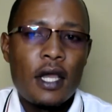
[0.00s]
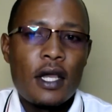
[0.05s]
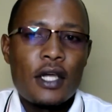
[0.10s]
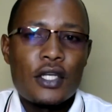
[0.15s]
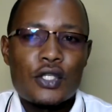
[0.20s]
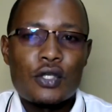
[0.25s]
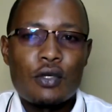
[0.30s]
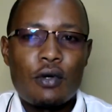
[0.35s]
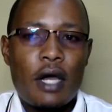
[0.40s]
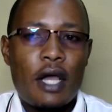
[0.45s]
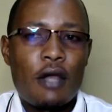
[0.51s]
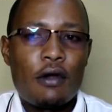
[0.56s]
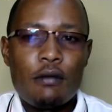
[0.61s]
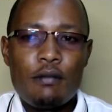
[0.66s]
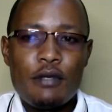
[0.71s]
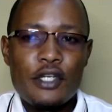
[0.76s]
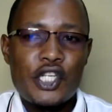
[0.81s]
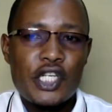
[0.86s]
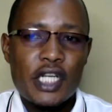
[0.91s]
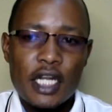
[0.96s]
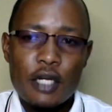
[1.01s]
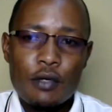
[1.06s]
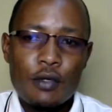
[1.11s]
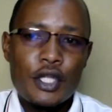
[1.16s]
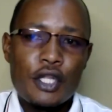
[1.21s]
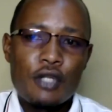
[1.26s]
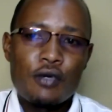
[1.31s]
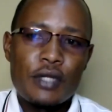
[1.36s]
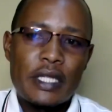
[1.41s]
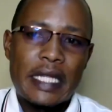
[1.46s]
So I will be sharing
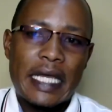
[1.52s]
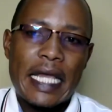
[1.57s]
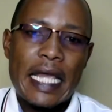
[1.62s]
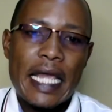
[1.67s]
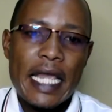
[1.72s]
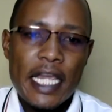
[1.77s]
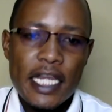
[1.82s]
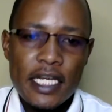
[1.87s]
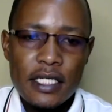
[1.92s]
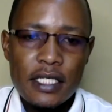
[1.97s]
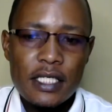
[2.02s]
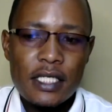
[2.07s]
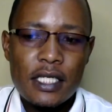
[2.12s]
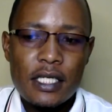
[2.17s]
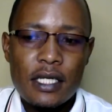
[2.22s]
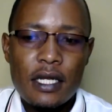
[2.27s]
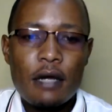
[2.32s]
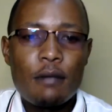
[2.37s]
with you the 8